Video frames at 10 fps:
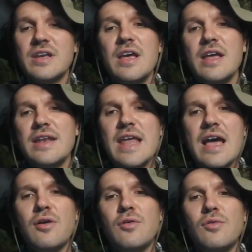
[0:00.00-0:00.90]

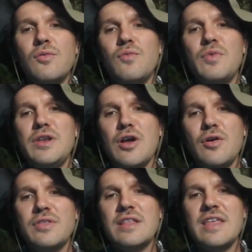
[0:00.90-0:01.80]
Now, we know
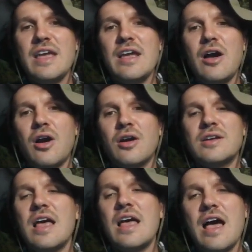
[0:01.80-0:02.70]
that they
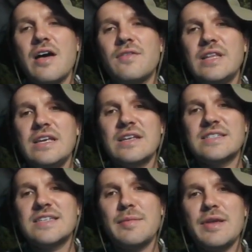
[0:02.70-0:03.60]
lead a
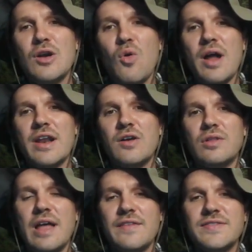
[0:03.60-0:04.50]
semi-aquatic
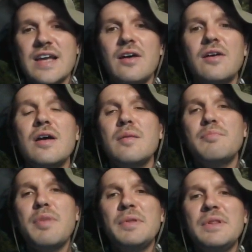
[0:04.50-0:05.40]
lifestyle,
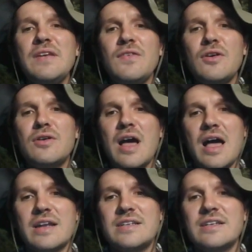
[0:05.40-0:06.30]
but believe it or
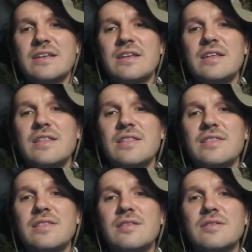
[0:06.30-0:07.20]
not,
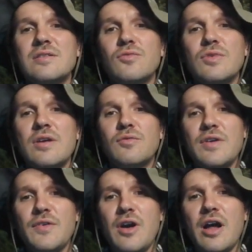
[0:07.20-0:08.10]

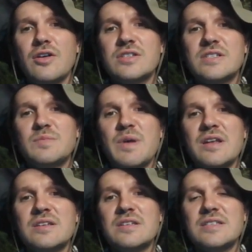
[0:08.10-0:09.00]
river otters tend
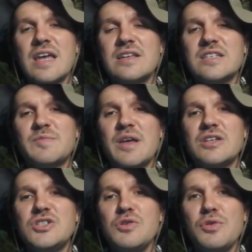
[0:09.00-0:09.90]
to spend
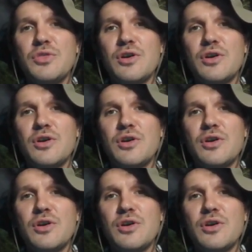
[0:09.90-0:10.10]
2/3